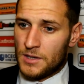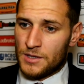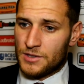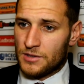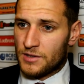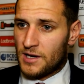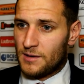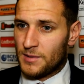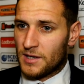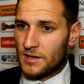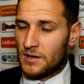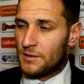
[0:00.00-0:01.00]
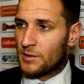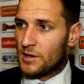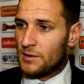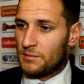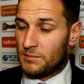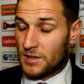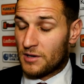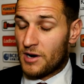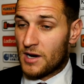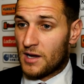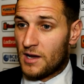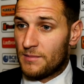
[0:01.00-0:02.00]
Tuesday night will be a
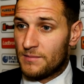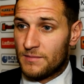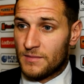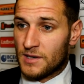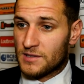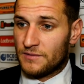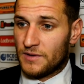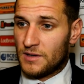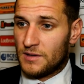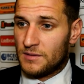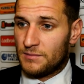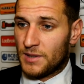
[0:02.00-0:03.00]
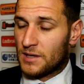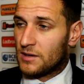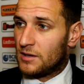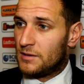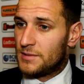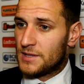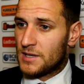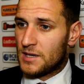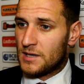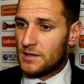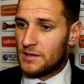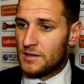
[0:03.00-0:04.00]
great game. Aston Villa, big club, and
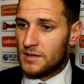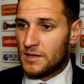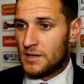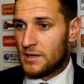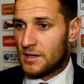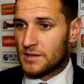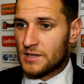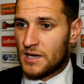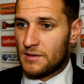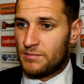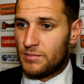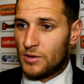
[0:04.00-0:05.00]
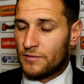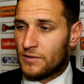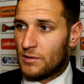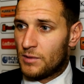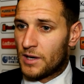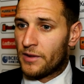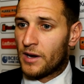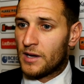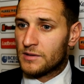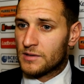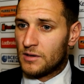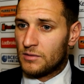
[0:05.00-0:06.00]
like I say, both doing well in the
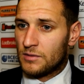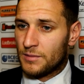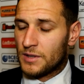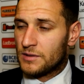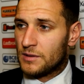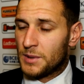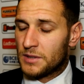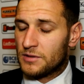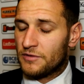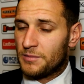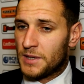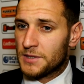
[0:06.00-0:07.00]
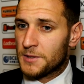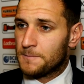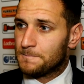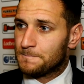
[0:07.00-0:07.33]
league, so it'll be a tough match.